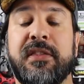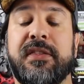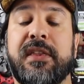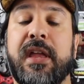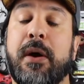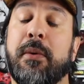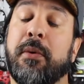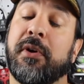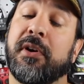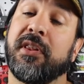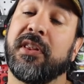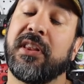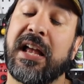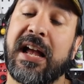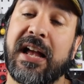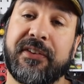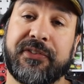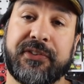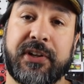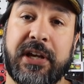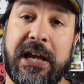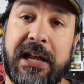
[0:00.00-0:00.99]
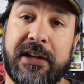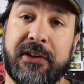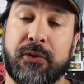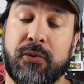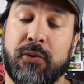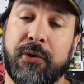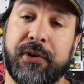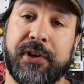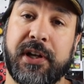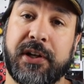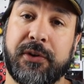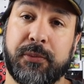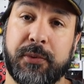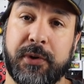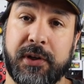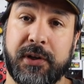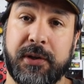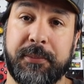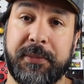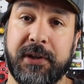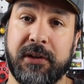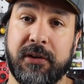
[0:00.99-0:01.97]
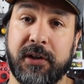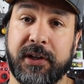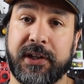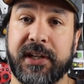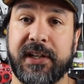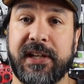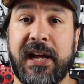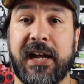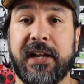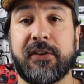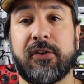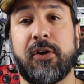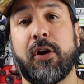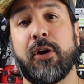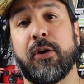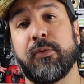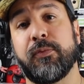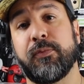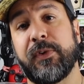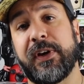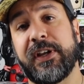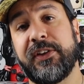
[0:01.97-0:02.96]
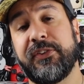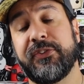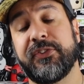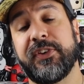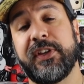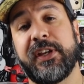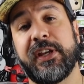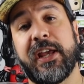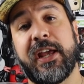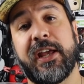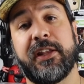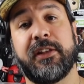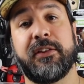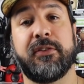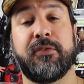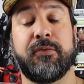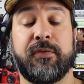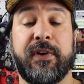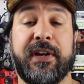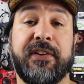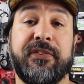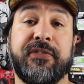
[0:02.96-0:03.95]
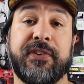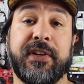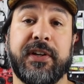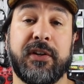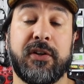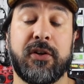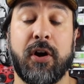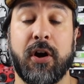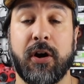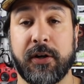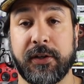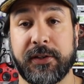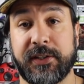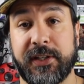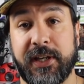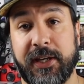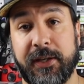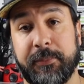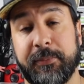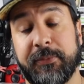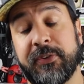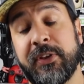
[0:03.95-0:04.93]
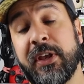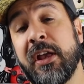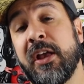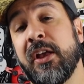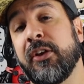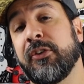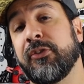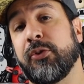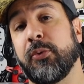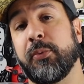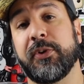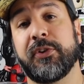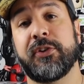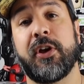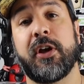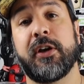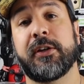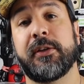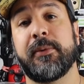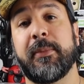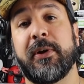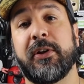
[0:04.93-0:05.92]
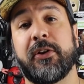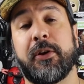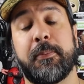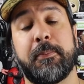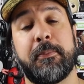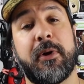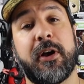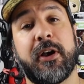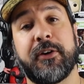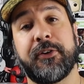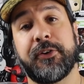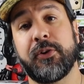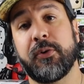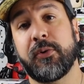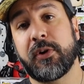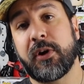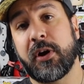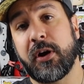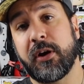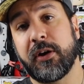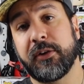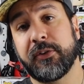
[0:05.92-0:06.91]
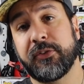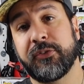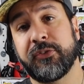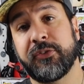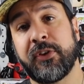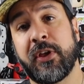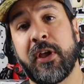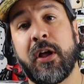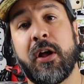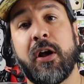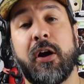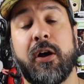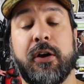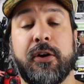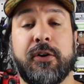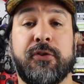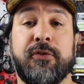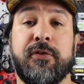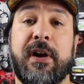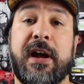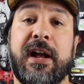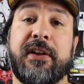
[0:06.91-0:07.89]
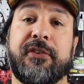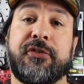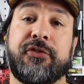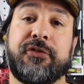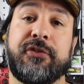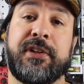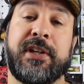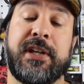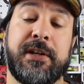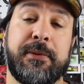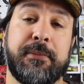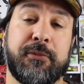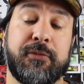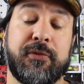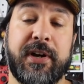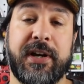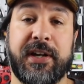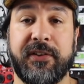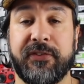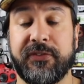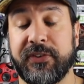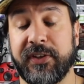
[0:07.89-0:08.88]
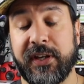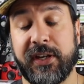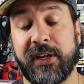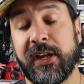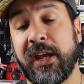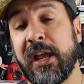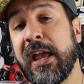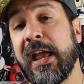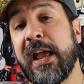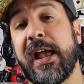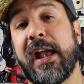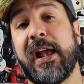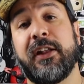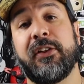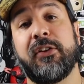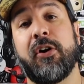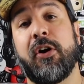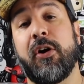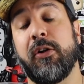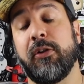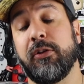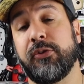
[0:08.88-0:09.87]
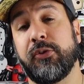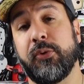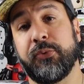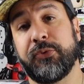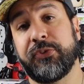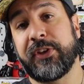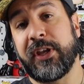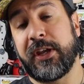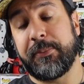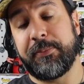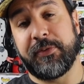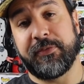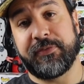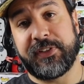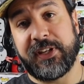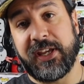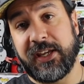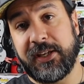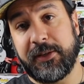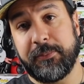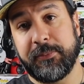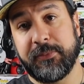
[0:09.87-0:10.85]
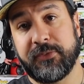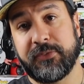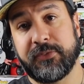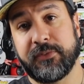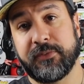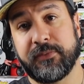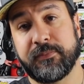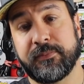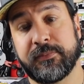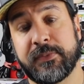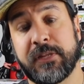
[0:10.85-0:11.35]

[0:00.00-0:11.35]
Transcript: Now, our last category that we're going to be looking at are racing and racing kart games. So we're talking about our Mario Karts, our Crash Team Racing, and all those type of games.